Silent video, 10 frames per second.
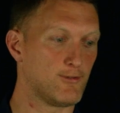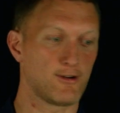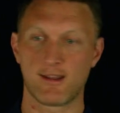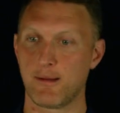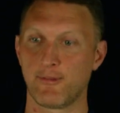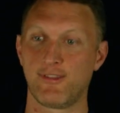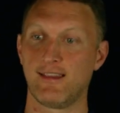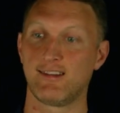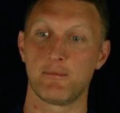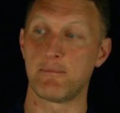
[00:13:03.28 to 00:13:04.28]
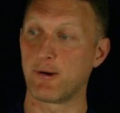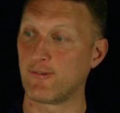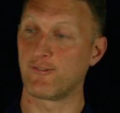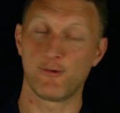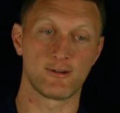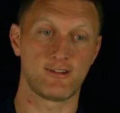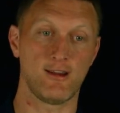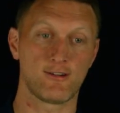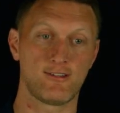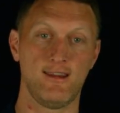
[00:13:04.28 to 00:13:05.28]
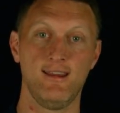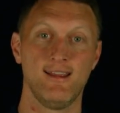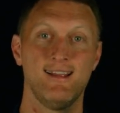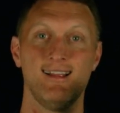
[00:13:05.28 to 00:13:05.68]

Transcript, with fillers: you've learned a couple things here about perfect forward secrecy.